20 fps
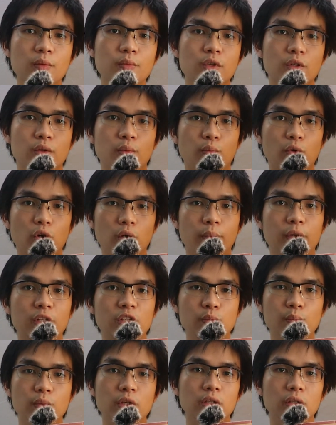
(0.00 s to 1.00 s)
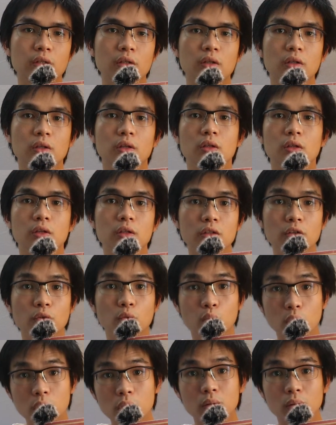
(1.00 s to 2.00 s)
terms of the broadband speed in the
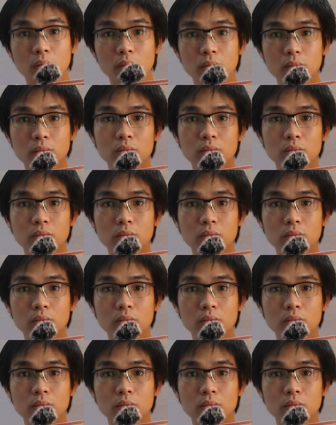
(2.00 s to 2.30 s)
world.